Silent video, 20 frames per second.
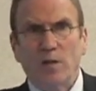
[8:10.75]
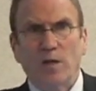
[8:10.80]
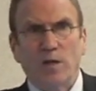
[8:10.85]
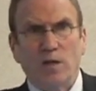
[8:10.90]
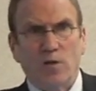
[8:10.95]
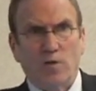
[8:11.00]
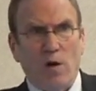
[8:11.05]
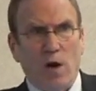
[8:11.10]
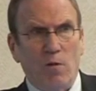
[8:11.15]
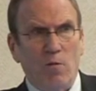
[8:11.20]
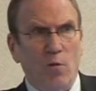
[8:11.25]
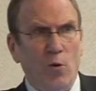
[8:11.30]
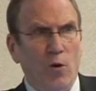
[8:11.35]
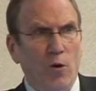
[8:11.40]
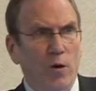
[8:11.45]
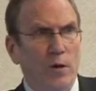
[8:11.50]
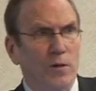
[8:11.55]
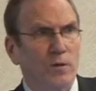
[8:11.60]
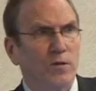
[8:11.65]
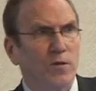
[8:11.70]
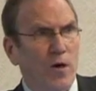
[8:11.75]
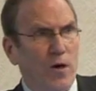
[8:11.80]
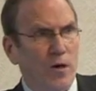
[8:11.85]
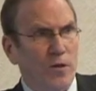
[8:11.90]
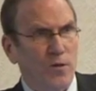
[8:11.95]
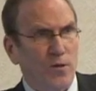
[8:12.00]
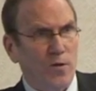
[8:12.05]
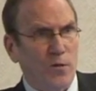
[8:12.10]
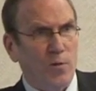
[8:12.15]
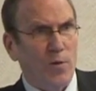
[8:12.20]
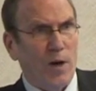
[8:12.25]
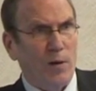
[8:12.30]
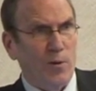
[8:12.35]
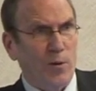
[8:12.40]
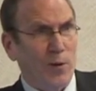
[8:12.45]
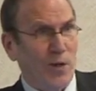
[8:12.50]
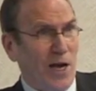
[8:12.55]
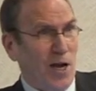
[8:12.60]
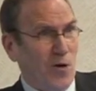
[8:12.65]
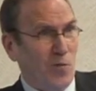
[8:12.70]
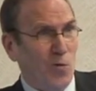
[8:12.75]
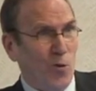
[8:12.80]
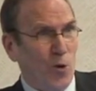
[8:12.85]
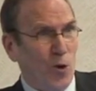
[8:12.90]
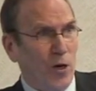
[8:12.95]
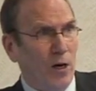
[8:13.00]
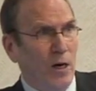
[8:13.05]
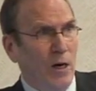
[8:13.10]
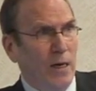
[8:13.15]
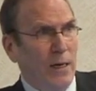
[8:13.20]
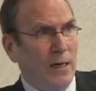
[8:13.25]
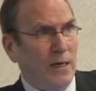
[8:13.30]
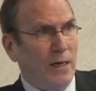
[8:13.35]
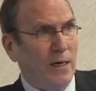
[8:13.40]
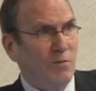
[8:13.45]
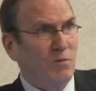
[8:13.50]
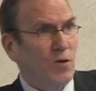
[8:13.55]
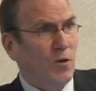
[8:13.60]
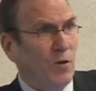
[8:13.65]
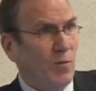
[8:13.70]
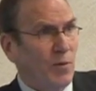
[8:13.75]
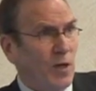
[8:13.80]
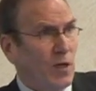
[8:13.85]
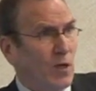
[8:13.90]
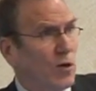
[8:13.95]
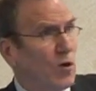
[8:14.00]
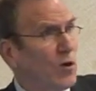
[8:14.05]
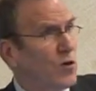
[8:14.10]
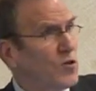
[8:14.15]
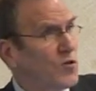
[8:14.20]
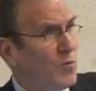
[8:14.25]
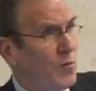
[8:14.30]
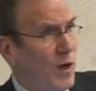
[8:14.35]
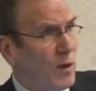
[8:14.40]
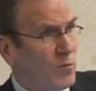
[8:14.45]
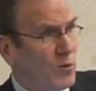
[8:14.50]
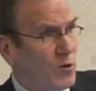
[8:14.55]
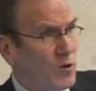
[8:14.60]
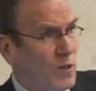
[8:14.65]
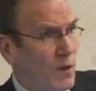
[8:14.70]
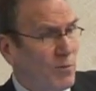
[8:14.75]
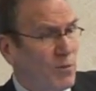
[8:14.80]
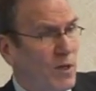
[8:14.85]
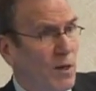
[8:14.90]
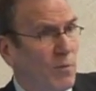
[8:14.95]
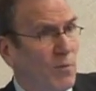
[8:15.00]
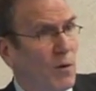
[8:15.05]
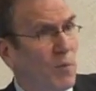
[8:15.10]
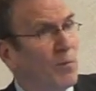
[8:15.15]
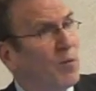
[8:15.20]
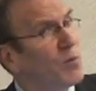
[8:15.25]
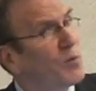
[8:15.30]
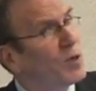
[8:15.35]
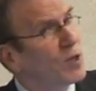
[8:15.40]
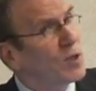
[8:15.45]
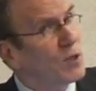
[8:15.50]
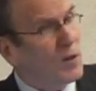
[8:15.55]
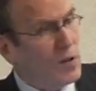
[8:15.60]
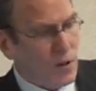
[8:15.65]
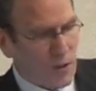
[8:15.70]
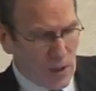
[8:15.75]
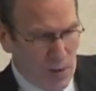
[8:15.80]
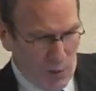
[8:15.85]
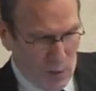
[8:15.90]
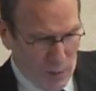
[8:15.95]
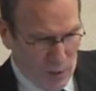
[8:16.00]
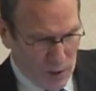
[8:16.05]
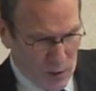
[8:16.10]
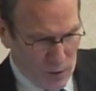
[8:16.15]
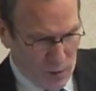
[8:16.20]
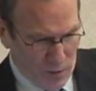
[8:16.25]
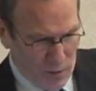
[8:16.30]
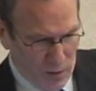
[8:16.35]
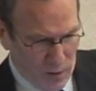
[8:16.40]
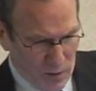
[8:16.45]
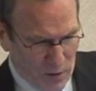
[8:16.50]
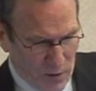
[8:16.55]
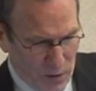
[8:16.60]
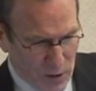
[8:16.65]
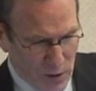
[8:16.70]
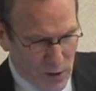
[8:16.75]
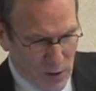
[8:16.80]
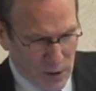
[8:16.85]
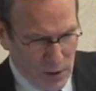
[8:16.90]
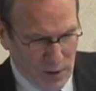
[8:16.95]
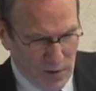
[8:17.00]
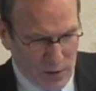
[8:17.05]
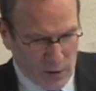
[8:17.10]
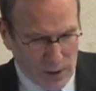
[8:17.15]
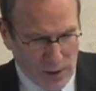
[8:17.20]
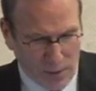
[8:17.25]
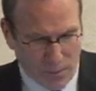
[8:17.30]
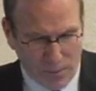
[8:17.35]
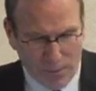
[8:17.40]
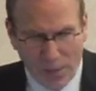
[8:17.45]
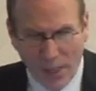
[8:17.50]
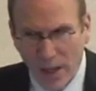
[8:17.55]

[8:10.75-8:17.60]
Kids are out more, dogs are probably out more. Um, so the peak occurs from April to September, but particularly the summer months are very, very significant.